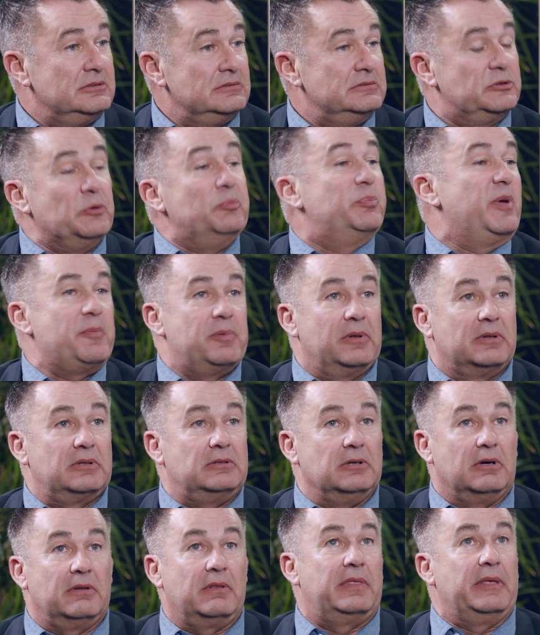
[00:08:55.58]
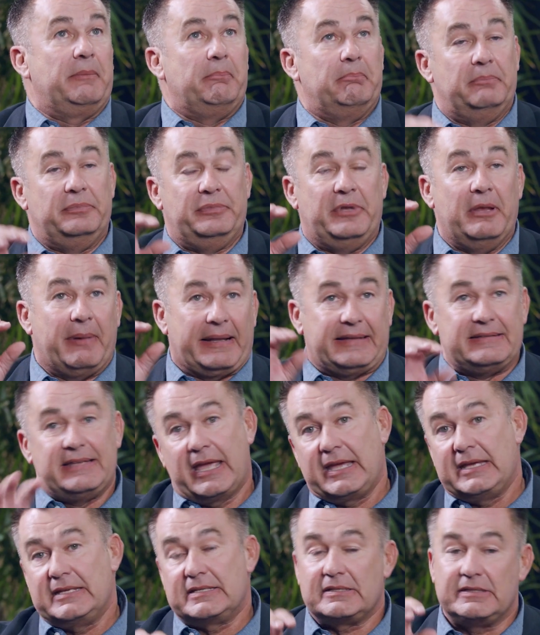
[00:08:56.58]
Some people got the, the
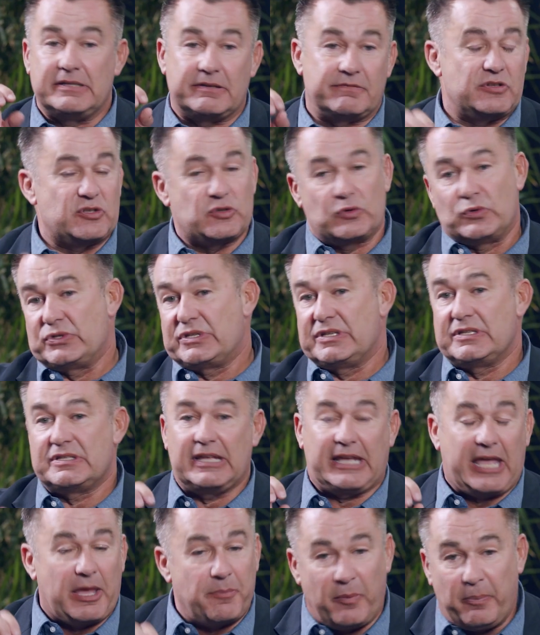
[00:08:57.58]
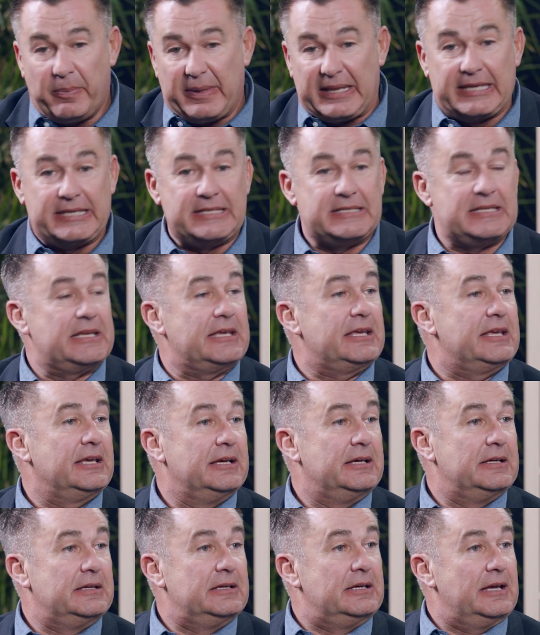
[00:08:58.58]
mandate, and the resources, the capability
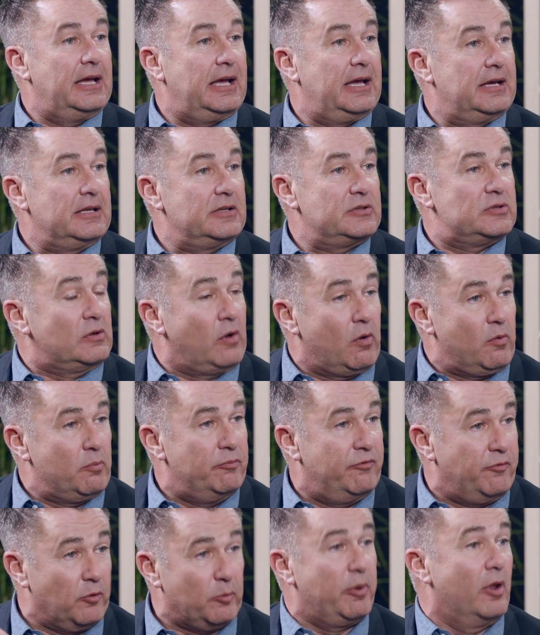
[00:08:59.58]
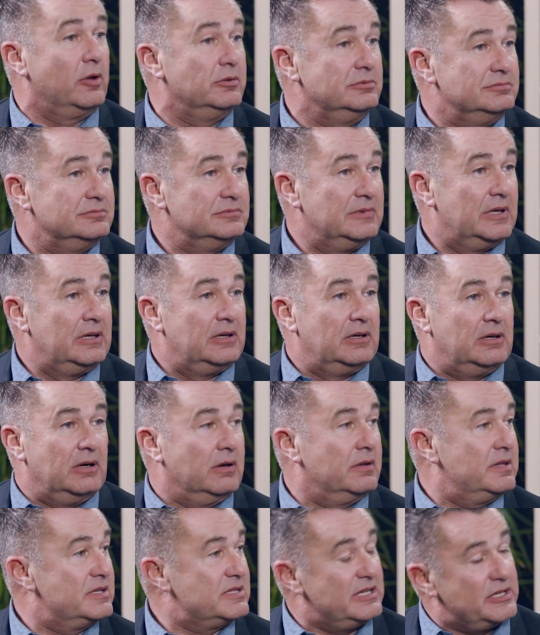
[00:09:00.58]
uh, to go full blown.
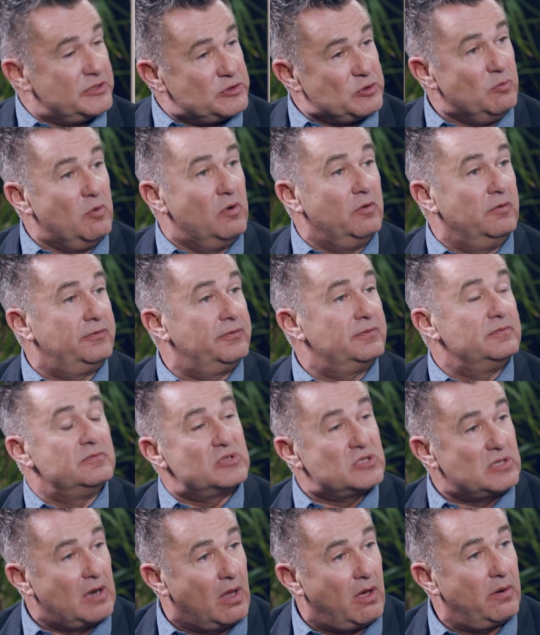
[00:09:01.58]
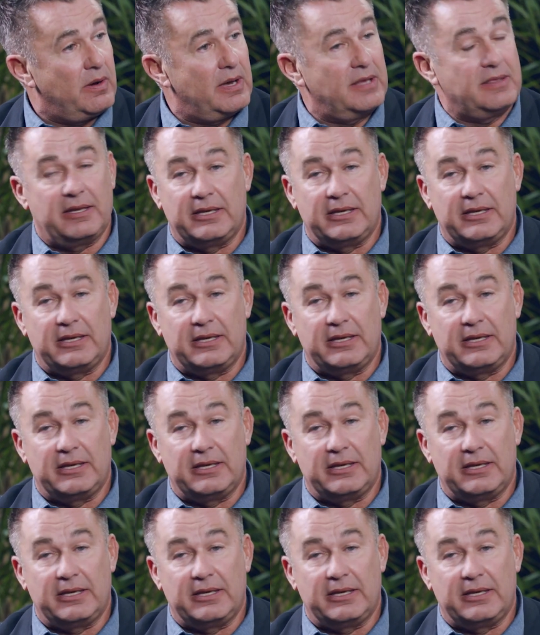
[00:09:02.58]
Others need to move slower.